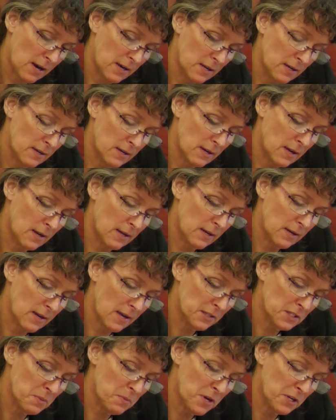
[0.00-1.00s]
I didn't
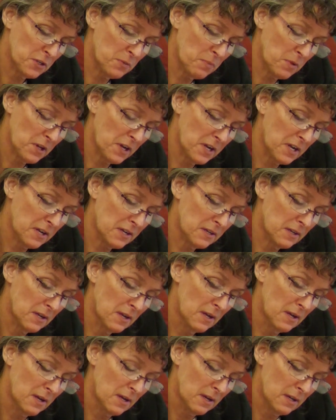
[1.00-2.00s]
ask about your plan.
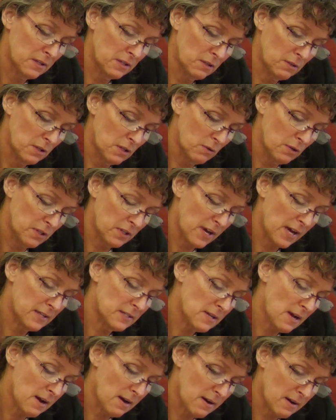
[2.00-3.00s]
You knew at
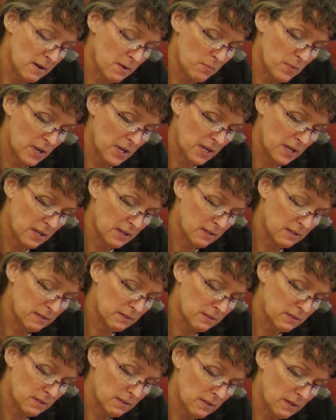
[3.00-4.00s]
that time, and
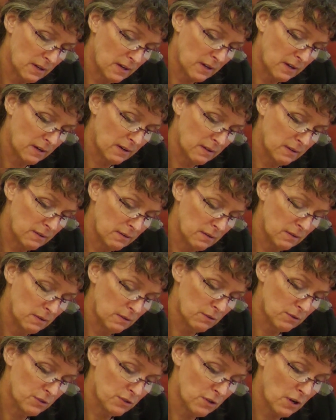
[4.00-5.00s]

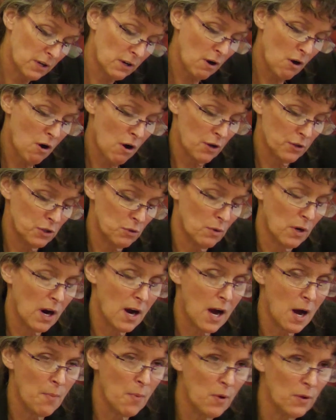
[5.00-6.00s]
your son called you a
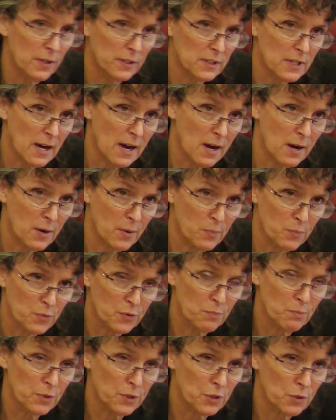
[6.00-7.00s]
couple of times
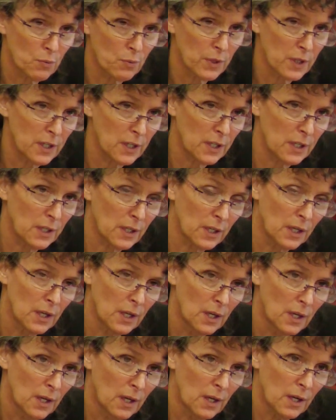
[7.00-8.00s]
between
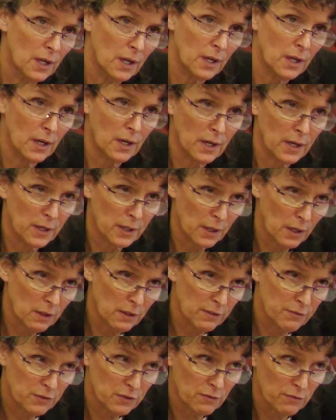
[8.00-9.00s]

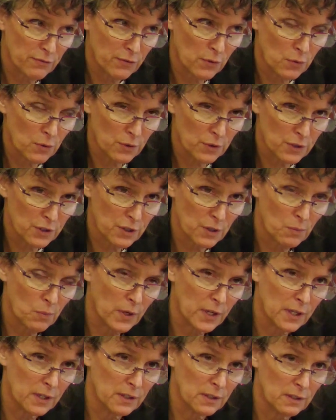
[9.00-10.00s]
Clifton Forge and
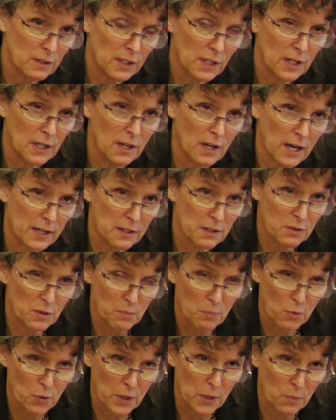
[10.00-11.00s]
when he got to the
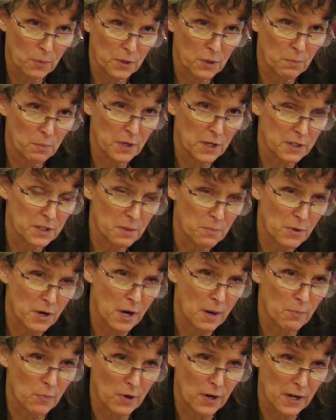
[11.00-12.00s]
point when you picked him
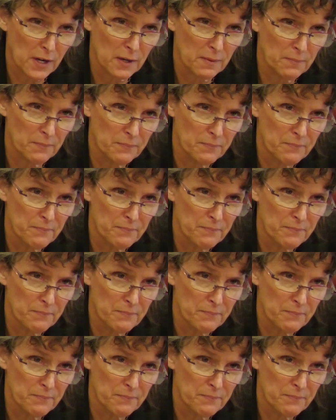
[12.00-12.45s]
up, right?